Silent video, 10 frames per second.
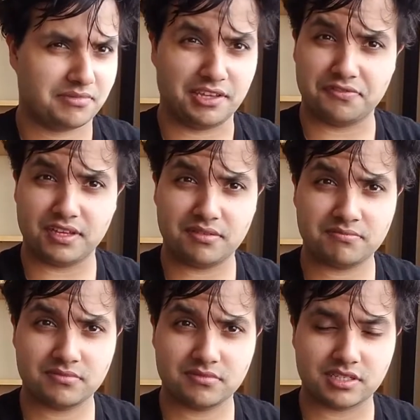iffy.
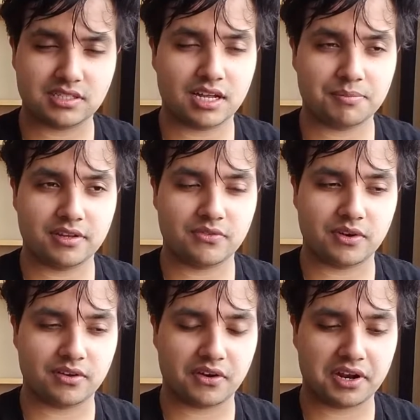There's not been
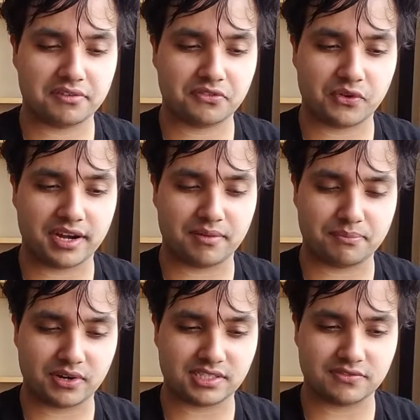a lot of great
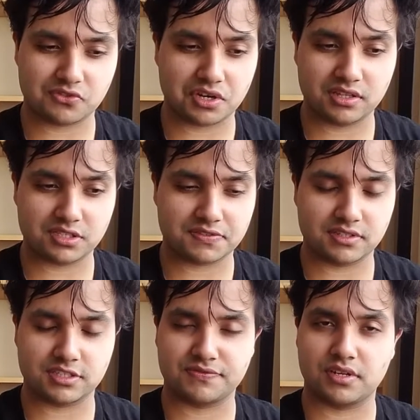impressive trailers for
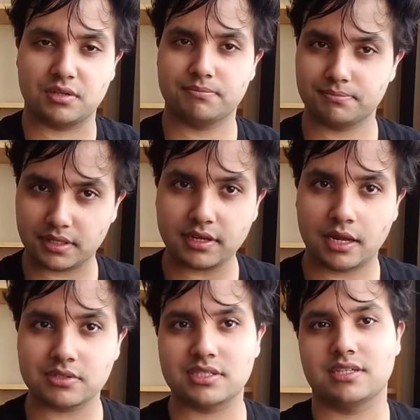this film, but
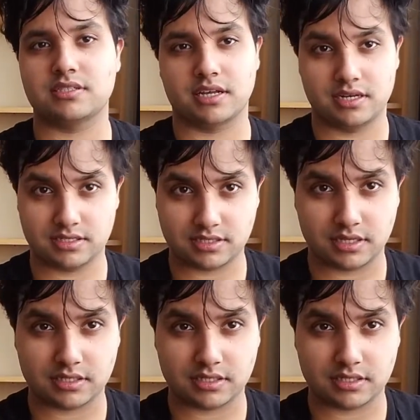I was still excited to see